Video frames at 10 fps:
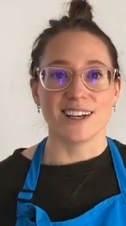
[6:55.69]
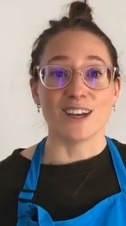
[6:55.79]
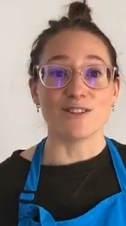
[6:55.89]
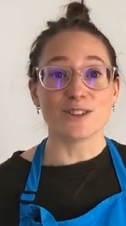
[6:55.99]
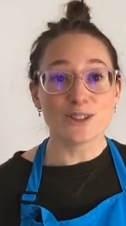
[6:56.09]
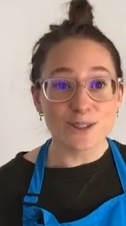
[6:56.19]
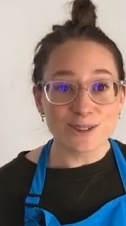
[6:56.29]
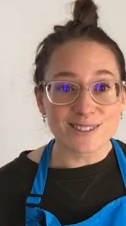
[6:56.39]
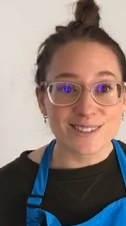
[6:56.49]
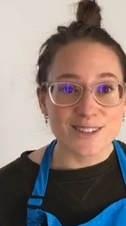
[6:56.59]
If you do,
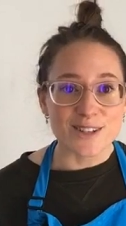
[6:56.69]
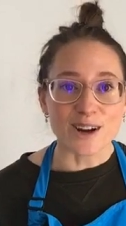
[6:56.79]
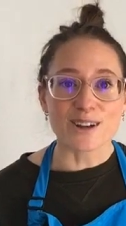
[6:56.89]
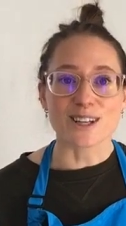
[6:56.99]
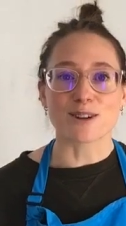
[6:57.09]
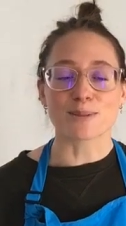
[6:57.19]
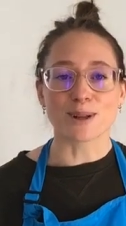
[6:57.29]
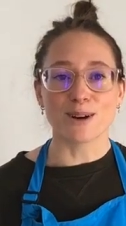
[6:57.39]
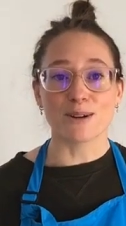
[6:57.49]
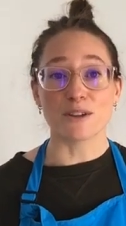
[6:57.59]
share it down below.